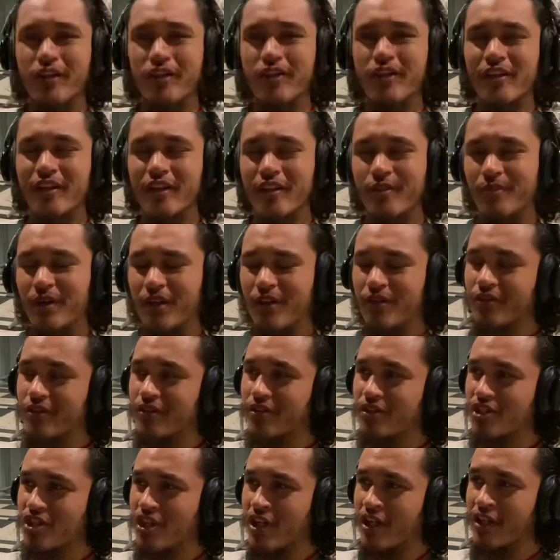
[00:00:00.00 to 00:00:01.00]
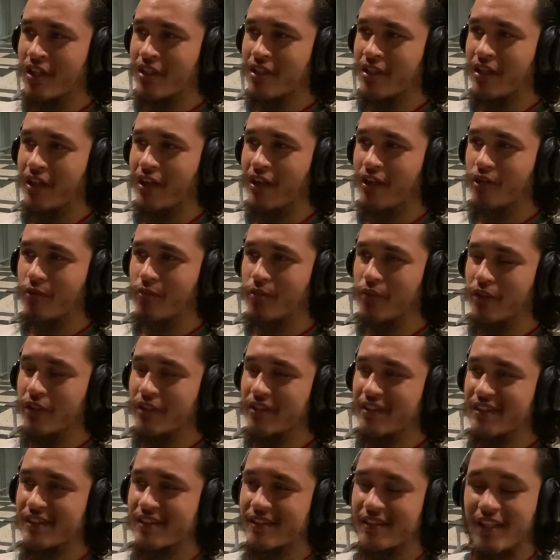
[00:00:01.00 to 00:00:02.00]
thing about Changi Airport
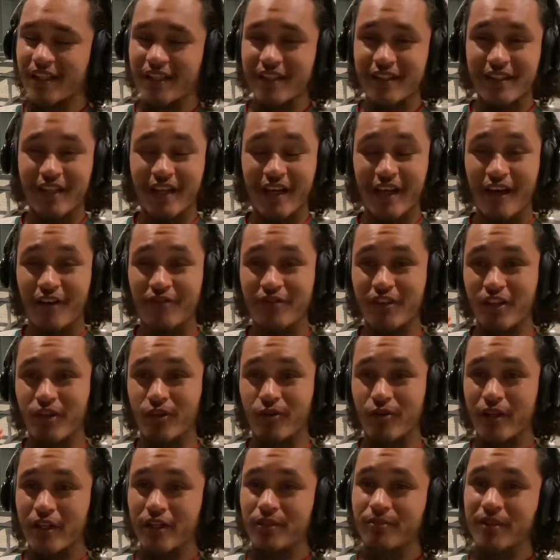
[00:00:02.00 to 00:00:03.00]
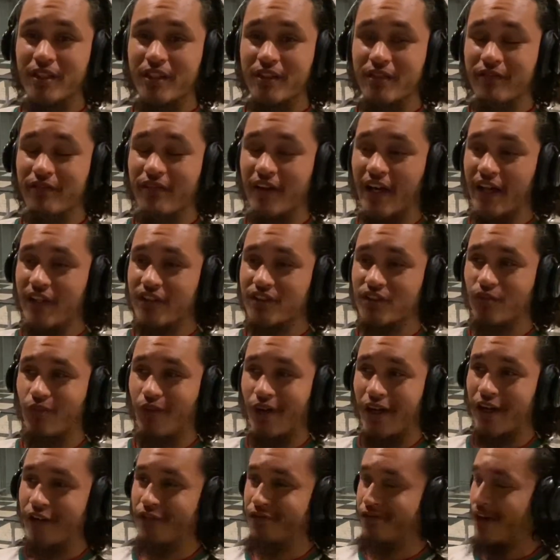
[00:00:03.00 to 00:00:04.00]
is that they have incredibly fast
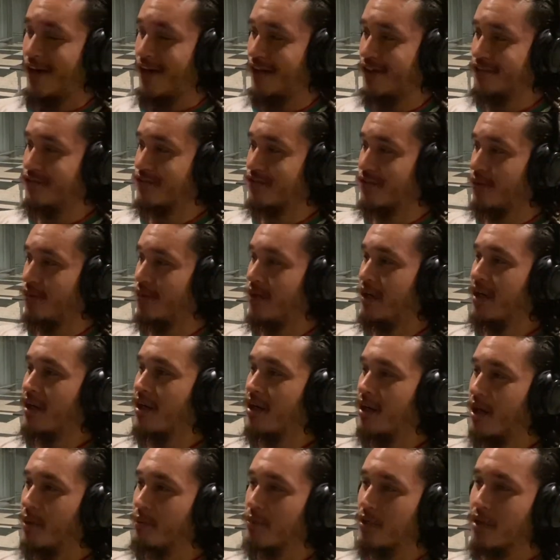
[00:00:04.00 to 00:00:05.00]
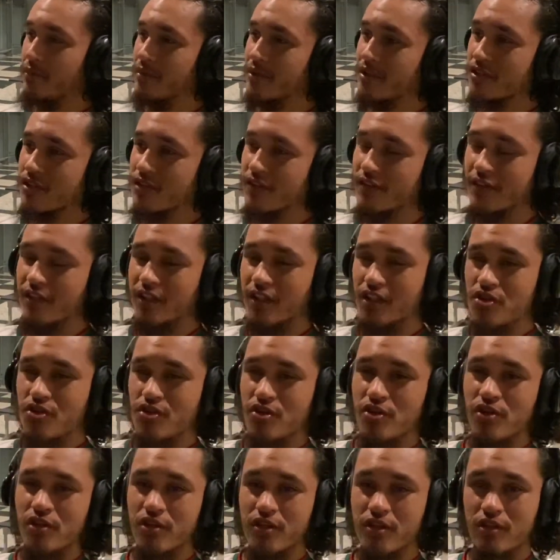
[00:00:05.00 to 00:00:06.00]
Wi-Fi, so probably just gonna
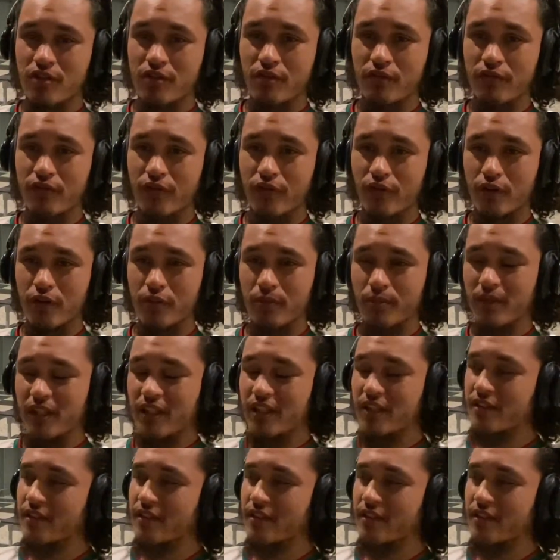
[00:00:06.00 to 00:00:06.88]
chill here for a bit.